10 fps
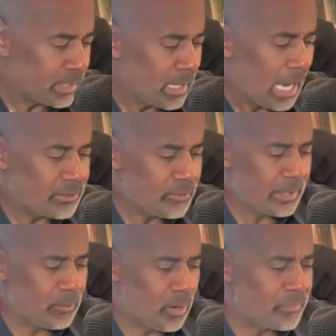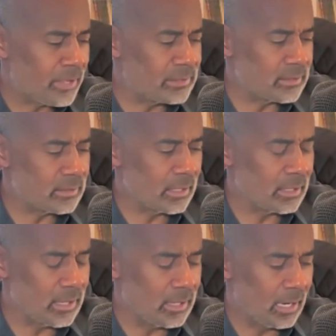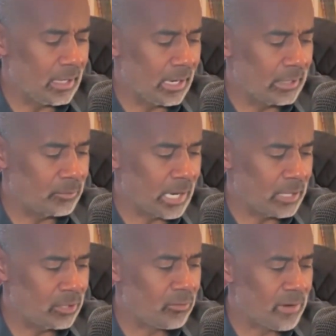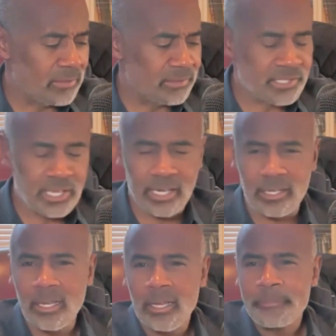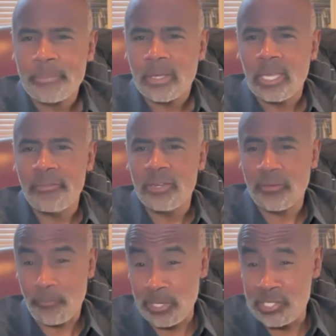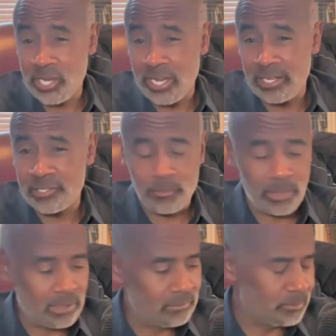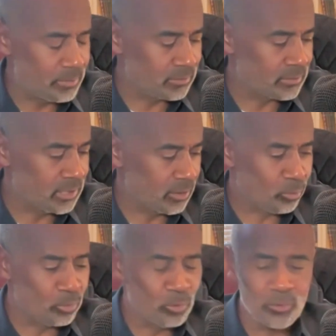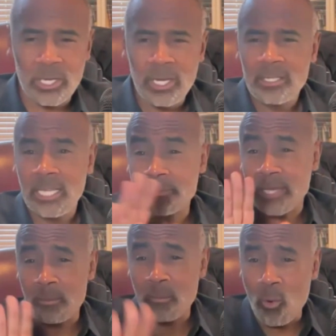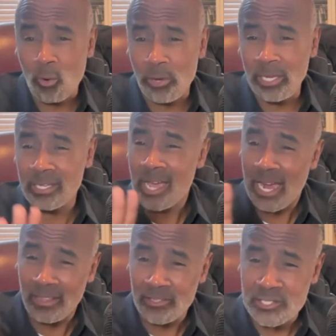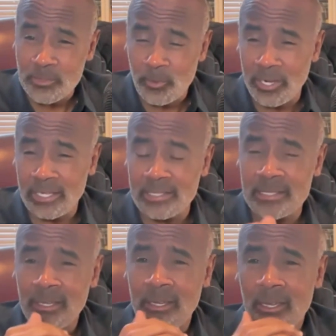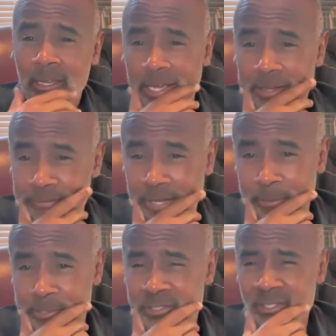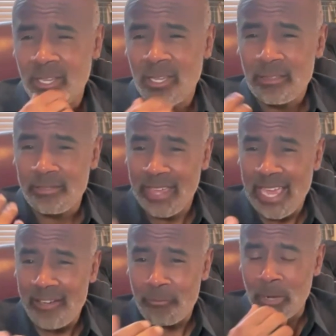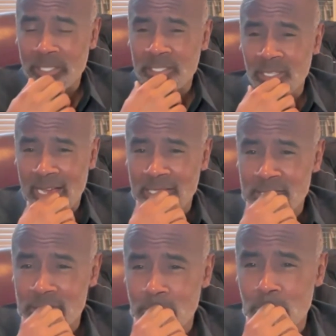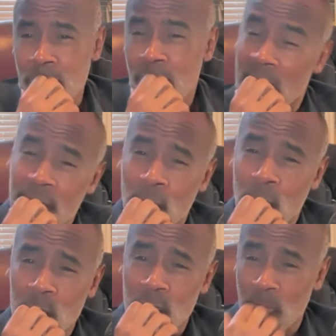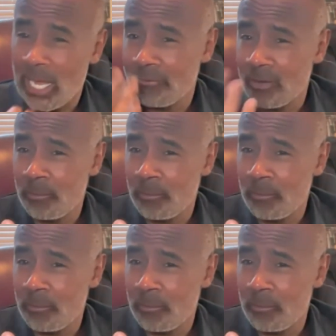I do think one thing that when I look around the state, even if we change and we put clear rules, teams like Maury and Highland Springs and Phoebus, they have much lax transfer rules than we have up